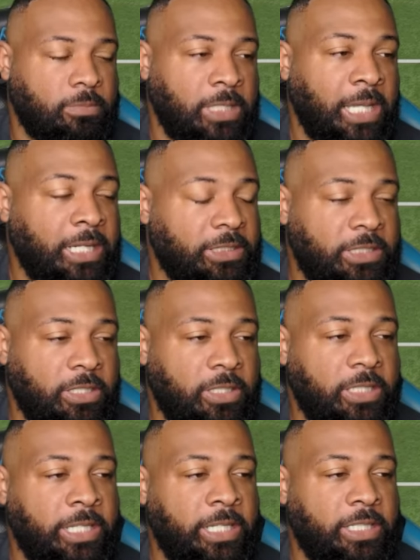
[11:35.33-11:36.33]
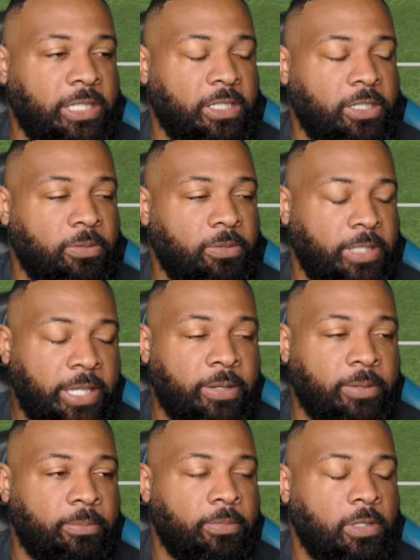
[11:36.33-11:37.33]
Not necessarily anything to do with
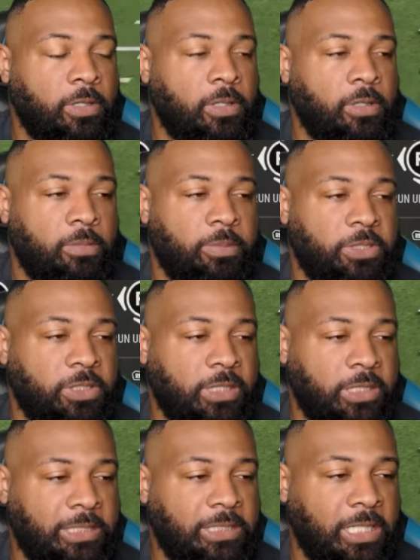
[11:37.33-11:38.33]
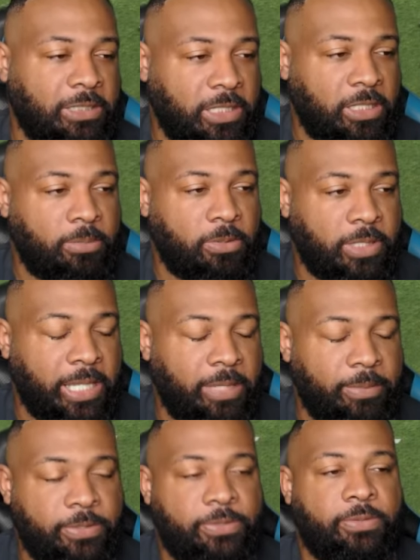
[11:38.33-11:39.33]
him, but just that's how terrible the
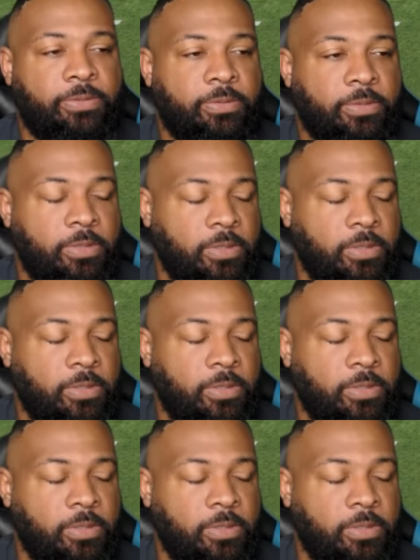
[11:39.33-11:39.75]
game is.